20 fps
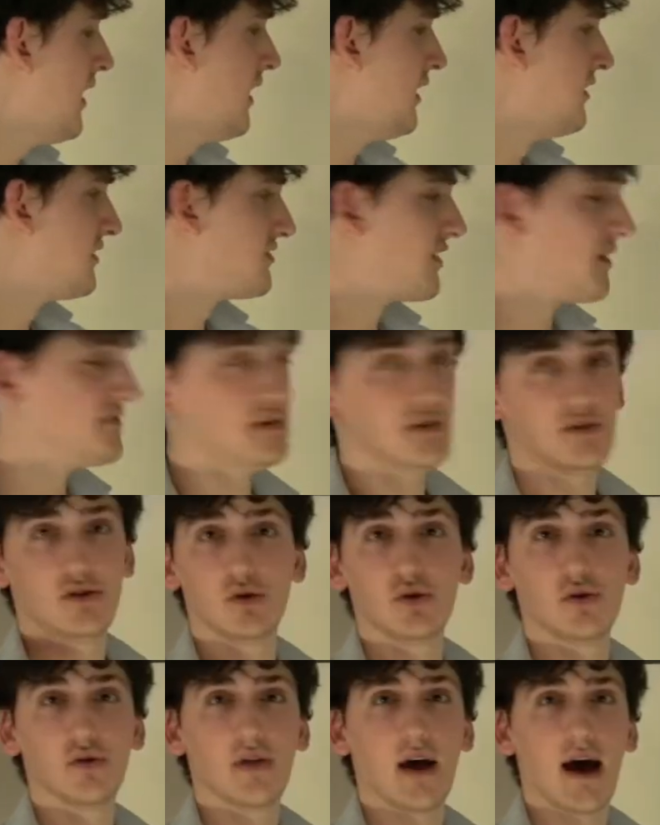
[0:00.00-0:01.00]
So if you
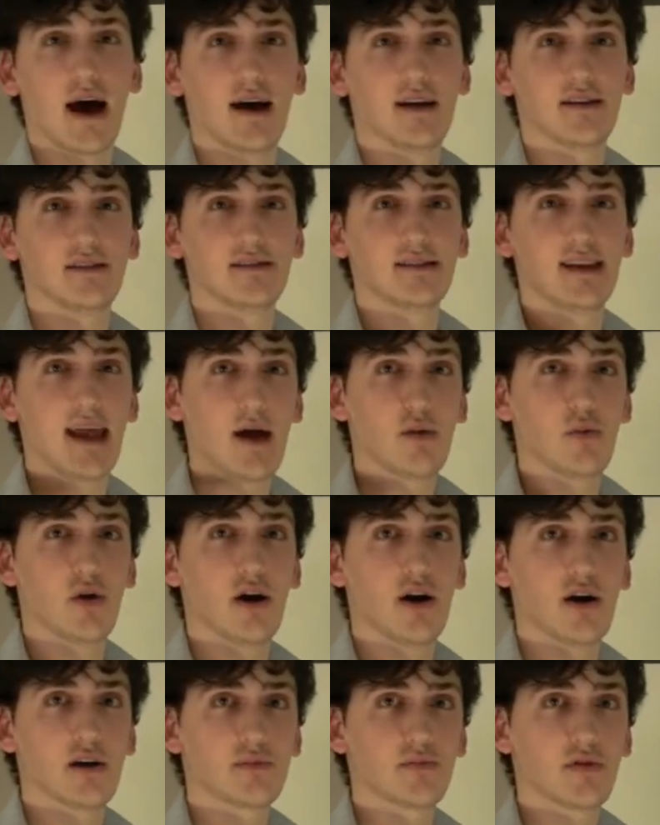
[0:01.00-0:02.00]
do all that,
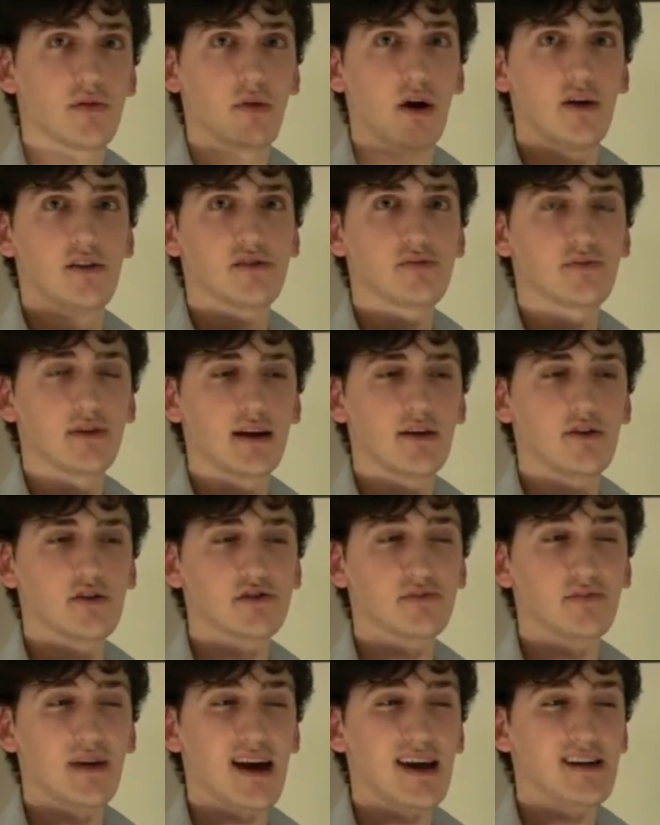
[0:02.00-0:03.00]
network, promote this
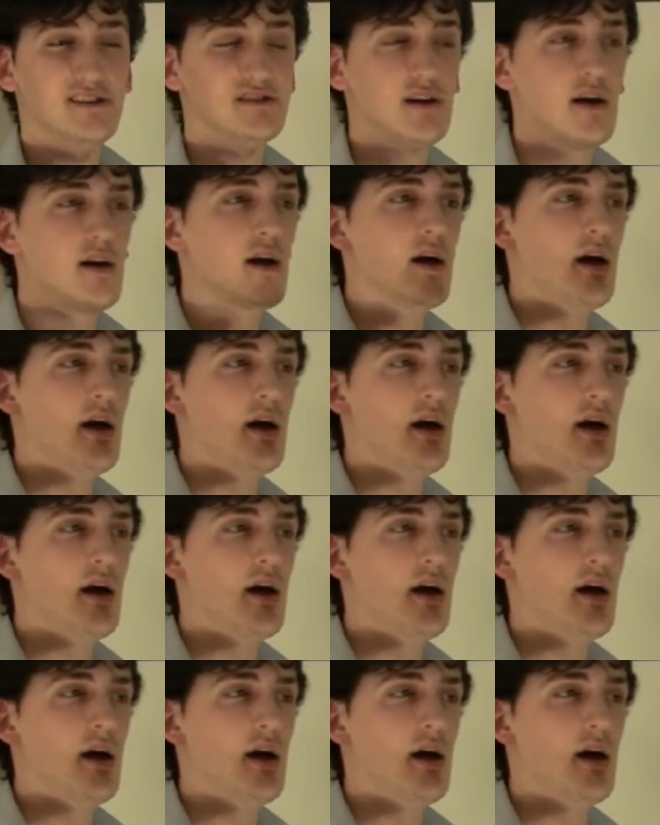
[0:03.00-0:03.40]
pre-launch page,